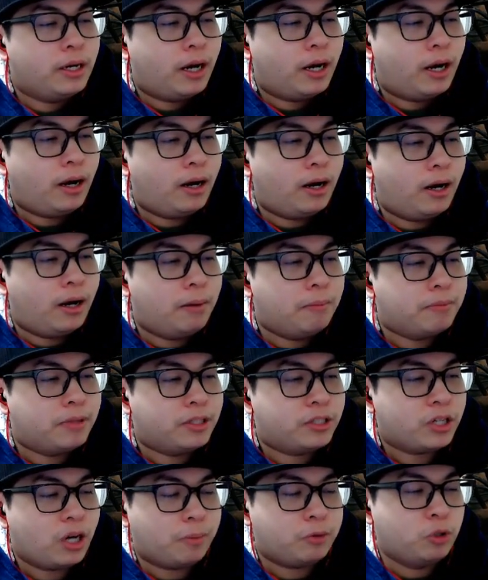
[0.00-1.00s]
The
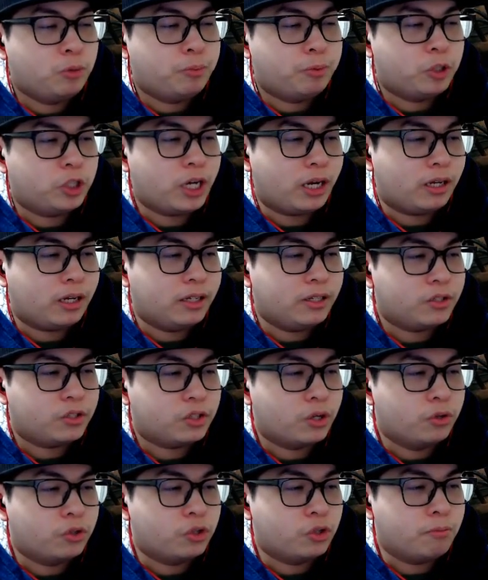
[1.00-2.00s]
top super chatter list
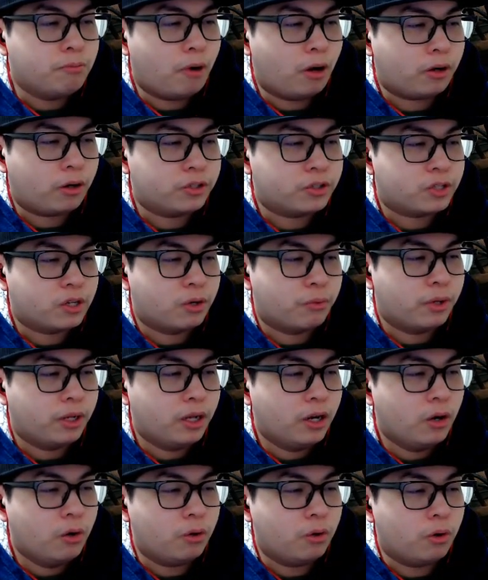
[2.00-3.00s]
goes to Marcus
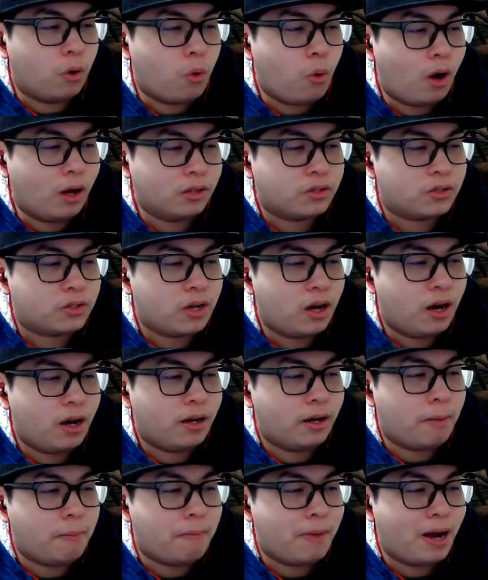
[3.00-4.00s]
Carrillo, Juan
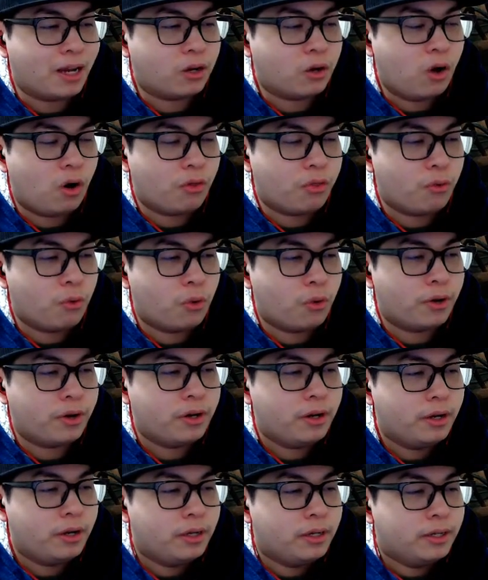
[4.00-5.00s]
San, Mike Cawthorn,
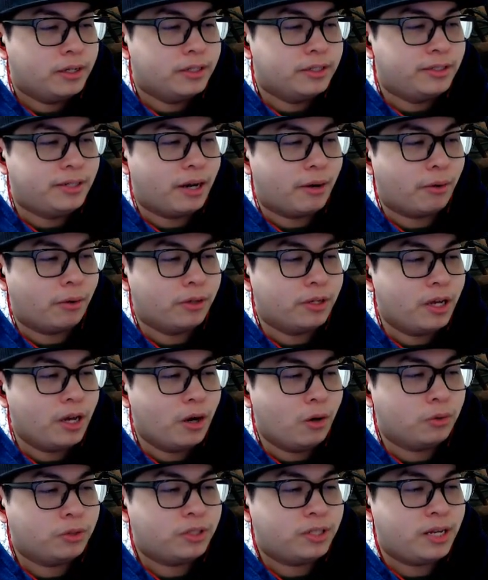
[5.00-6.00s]
Daryl
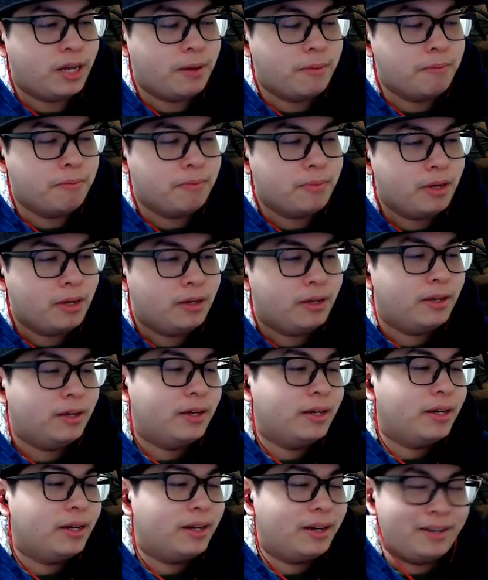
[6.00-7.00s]
Neo, Tim,
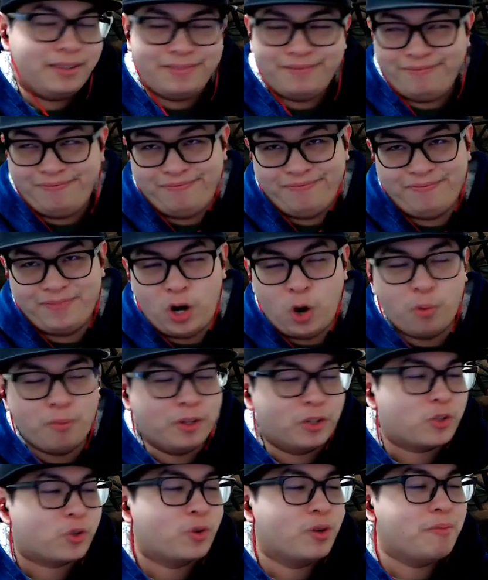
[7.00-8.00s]
oh,
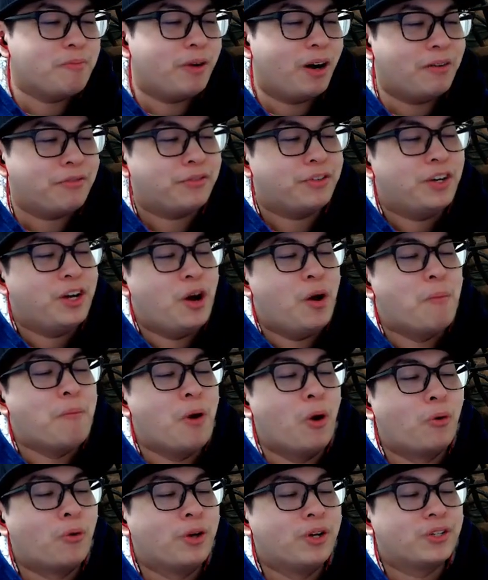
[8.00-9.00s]
Mr. Green Buff,
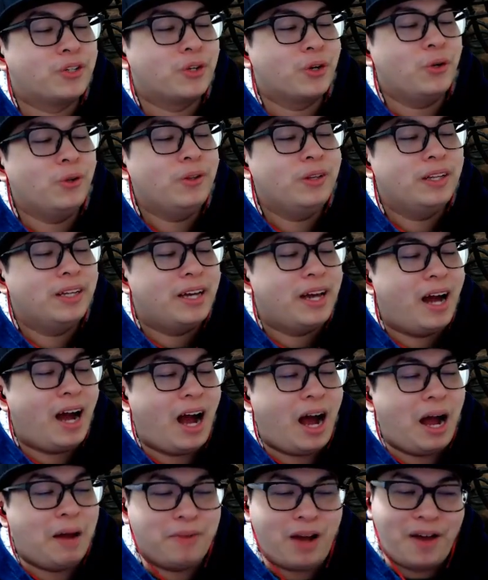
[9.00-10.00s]
Mo Rizzle.
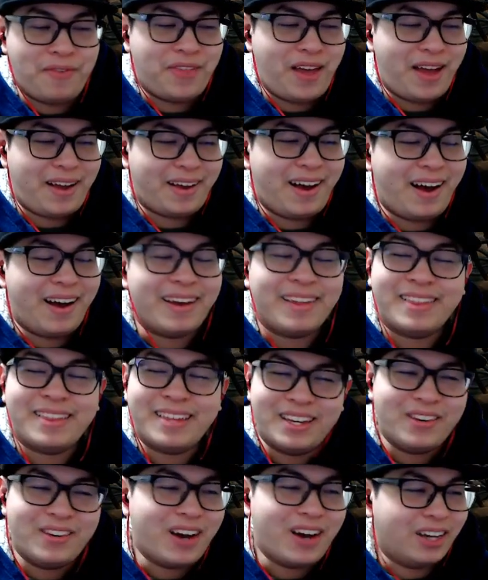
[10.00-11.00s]
I'm not that guy.
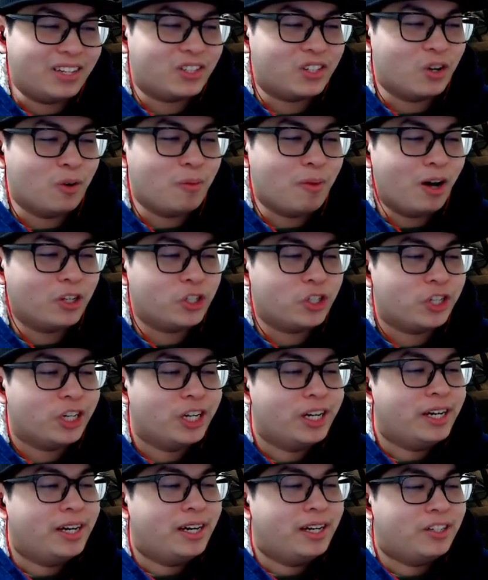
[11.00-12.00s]
Thank you guys so much.
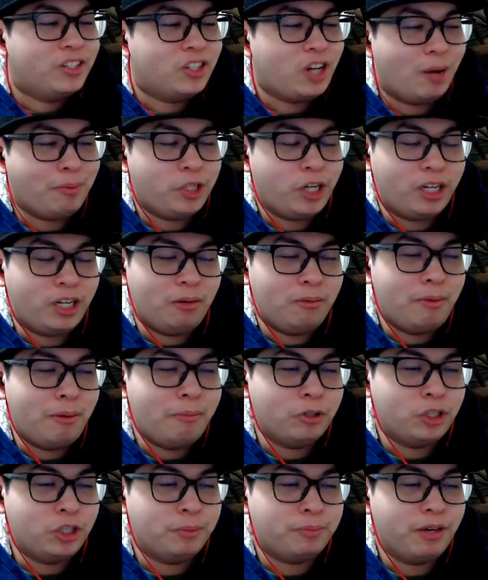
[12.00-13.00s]
Top channel
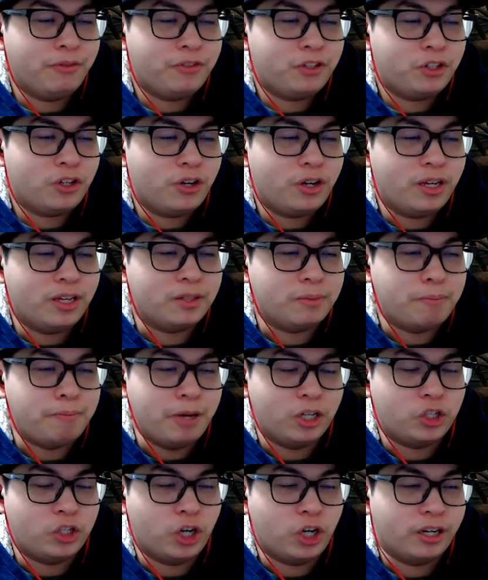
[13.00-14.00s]
membership gifter is
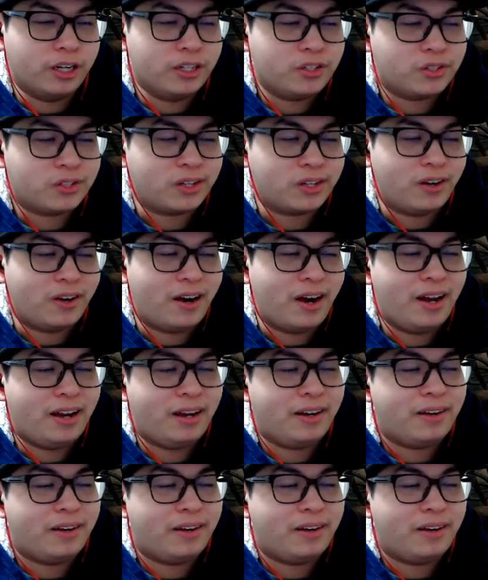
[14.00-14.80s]
Big Chungus. All right.